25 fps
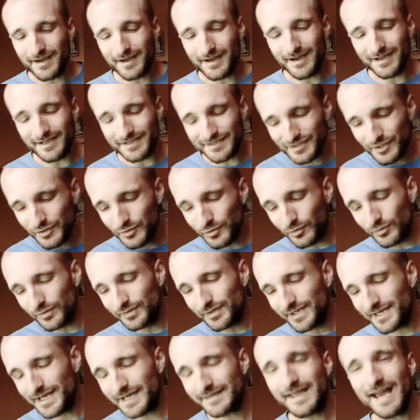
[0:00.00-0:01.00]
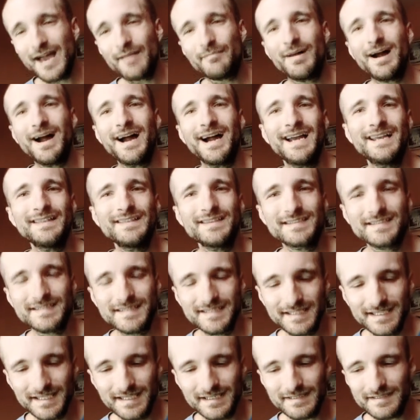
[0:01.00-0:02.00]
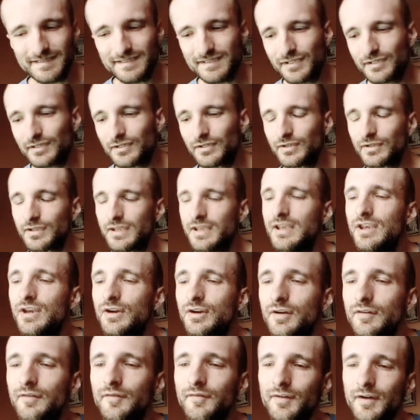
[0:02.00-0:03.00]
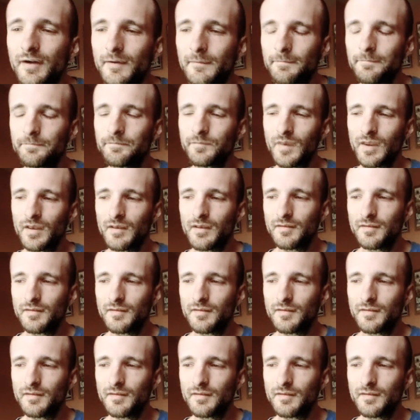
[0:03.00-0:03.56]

It's cool to get that behind the scenes, to hear from